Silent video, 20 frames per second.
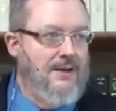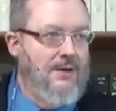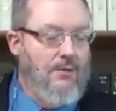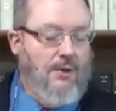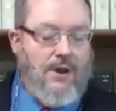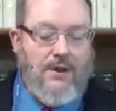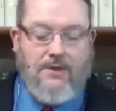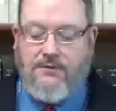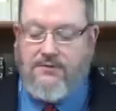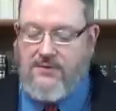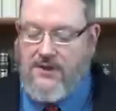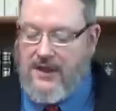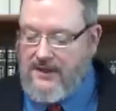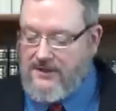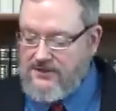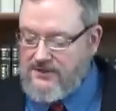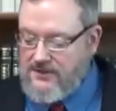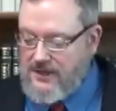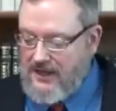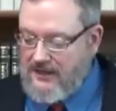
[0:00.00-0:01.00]
One of the
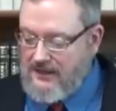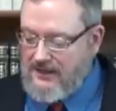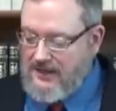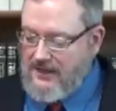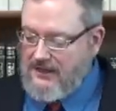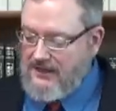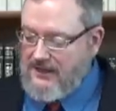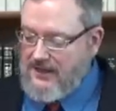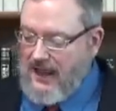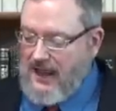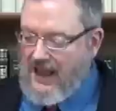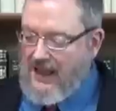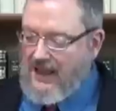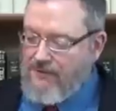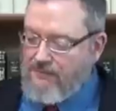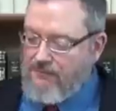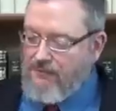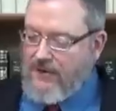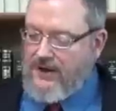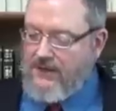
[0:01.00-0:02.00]
things that, that I
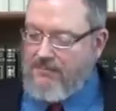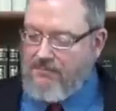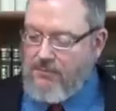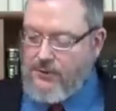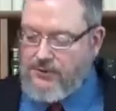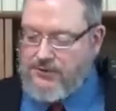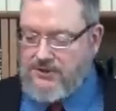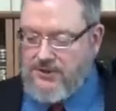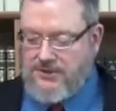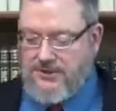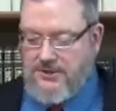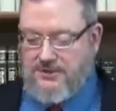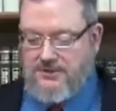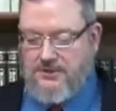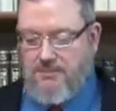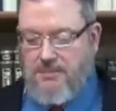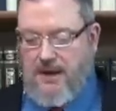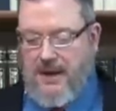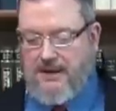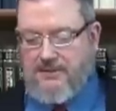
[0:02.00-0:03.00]
have read in most of the
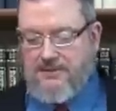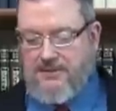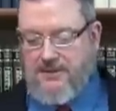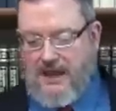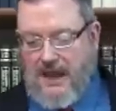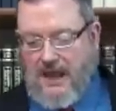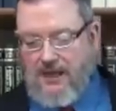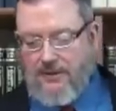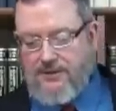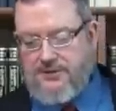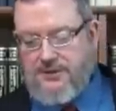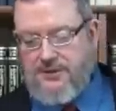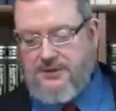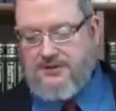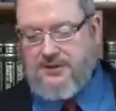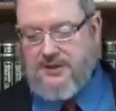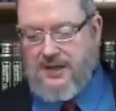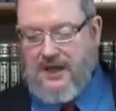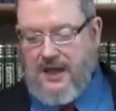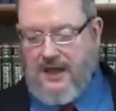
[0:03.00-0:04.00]
systematic
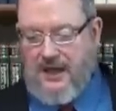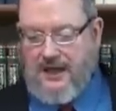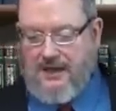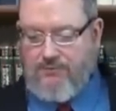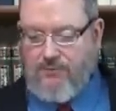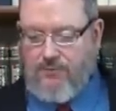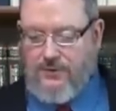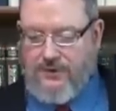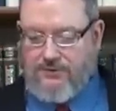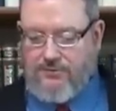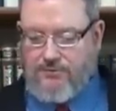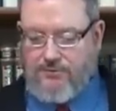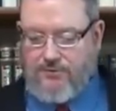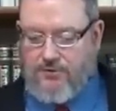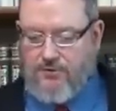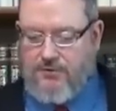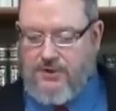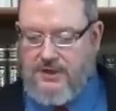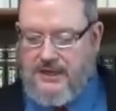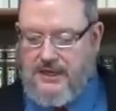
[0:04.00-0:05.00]
theologies that I have went
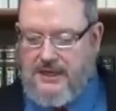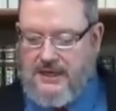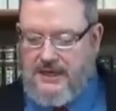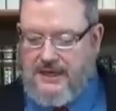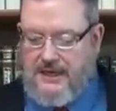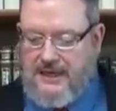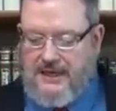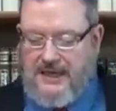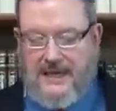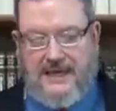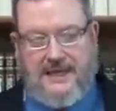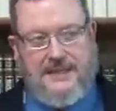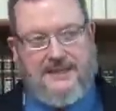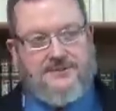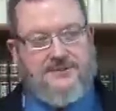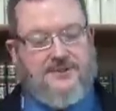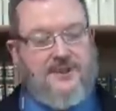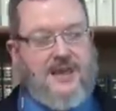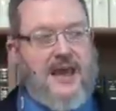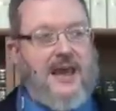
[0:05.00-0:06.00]
through
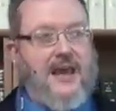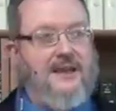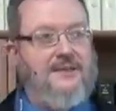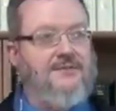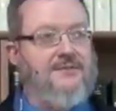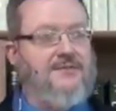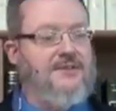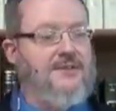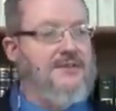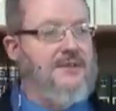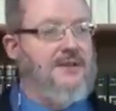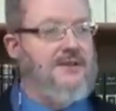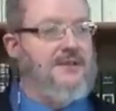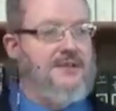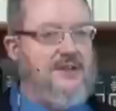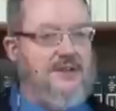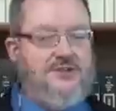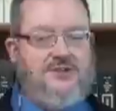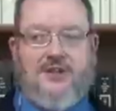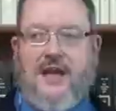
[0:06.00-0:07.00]
is that
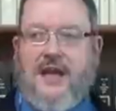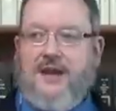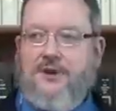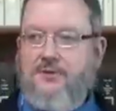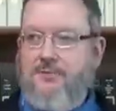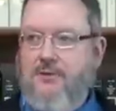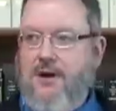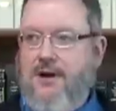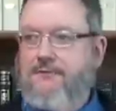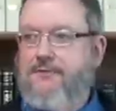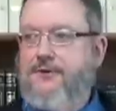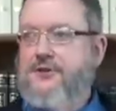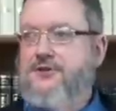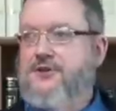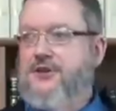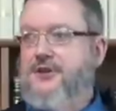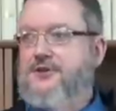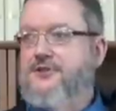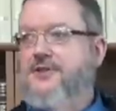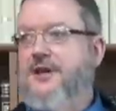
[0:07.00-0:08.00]
the standard
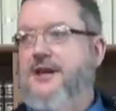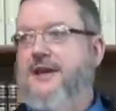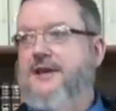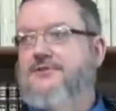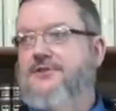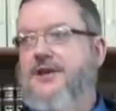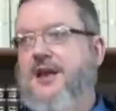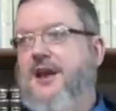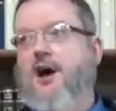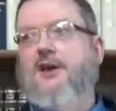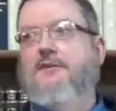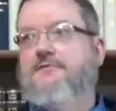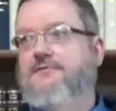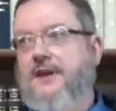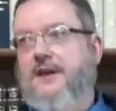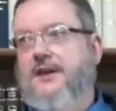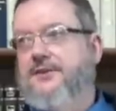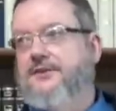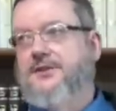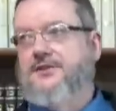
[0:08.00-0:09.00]
reference is that they all
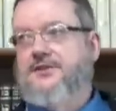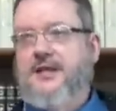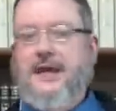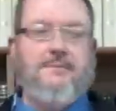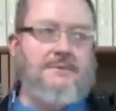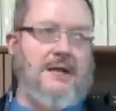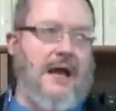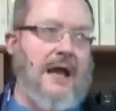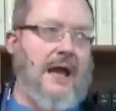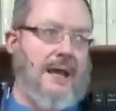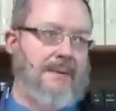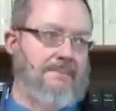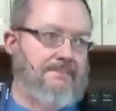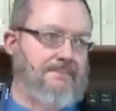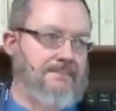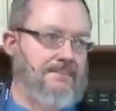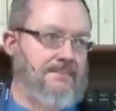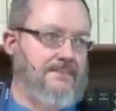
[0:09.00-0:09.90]
fell at the same time.